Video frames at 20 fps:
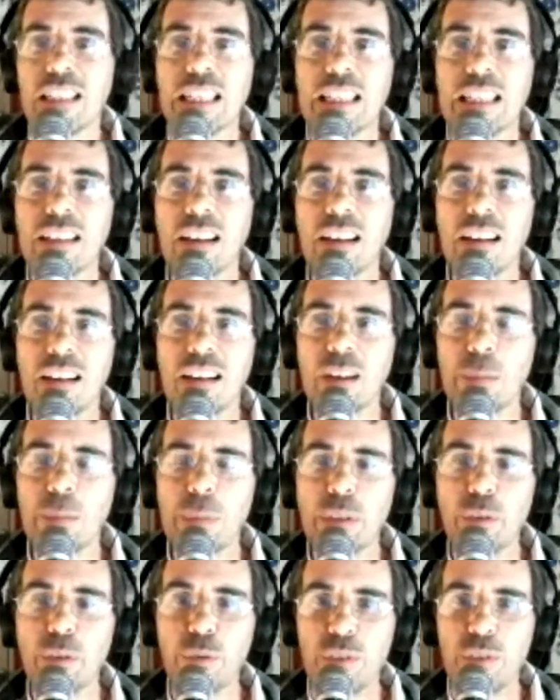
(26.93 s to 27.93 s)

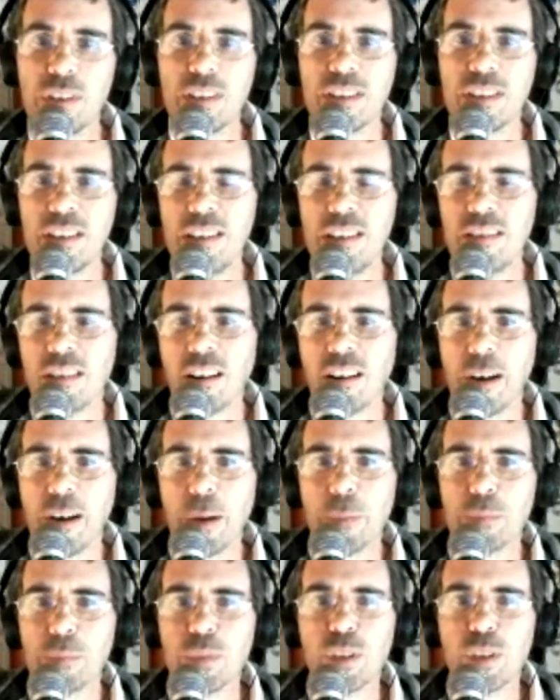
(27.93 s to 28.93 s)
UTC time.
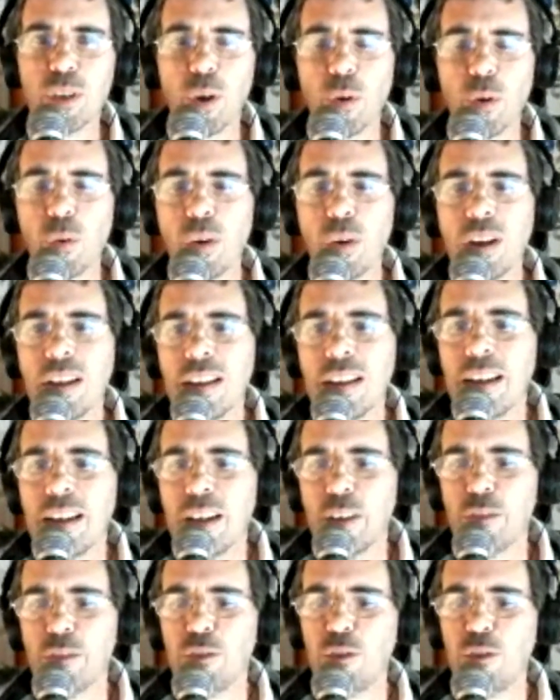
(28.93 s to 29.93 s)
So
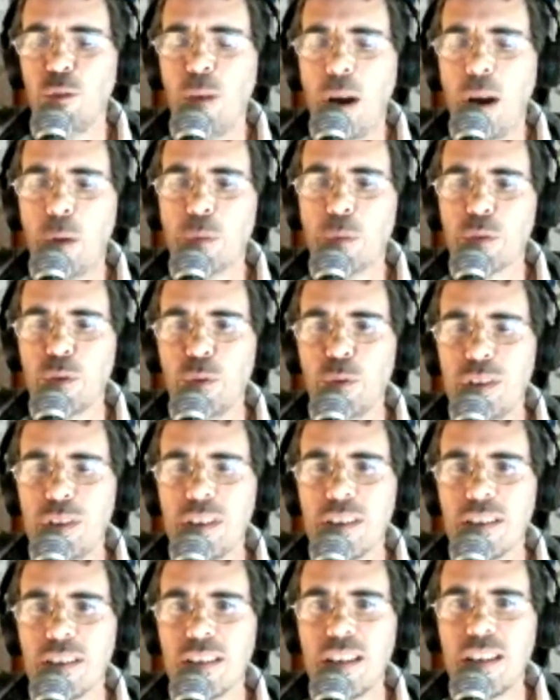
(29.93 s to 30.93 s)
2 hours
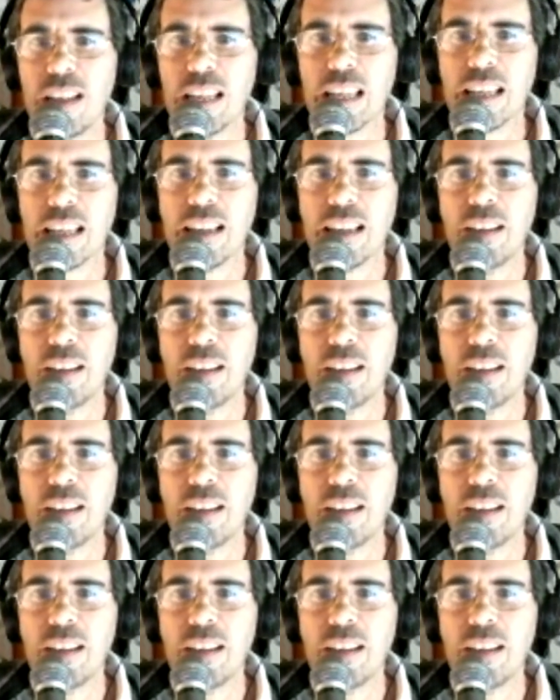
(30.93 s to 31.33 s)
UTC